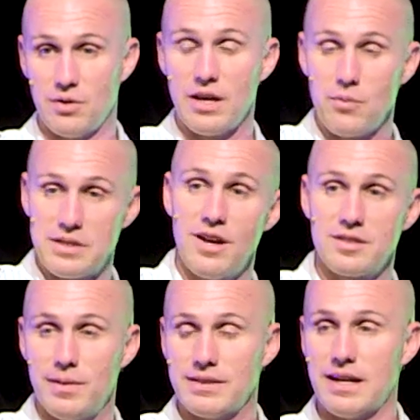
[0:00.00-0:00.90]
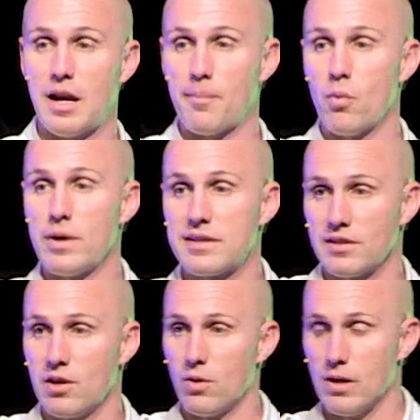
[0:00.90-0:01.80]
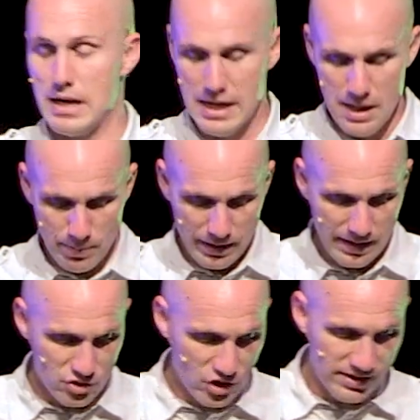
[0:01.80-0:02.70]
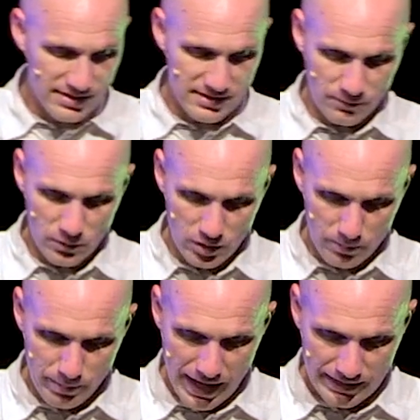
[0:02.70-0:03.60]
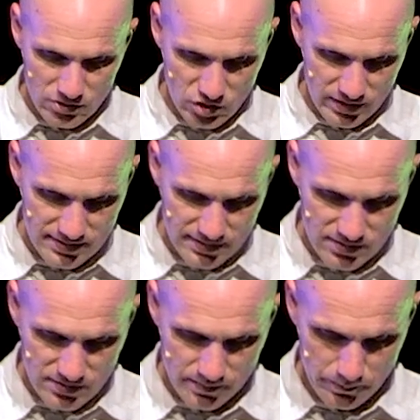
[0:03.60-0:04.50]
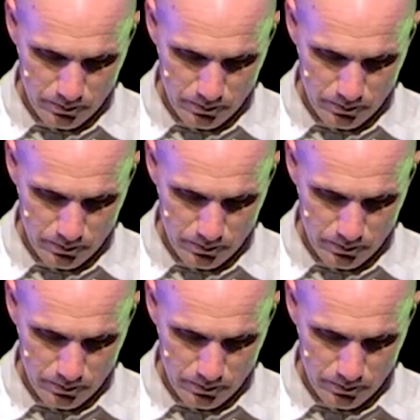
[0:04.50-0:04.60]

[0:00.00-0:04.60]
And again, we talked about that a couple weeks ago. But in Genesis, if you look back in Genesis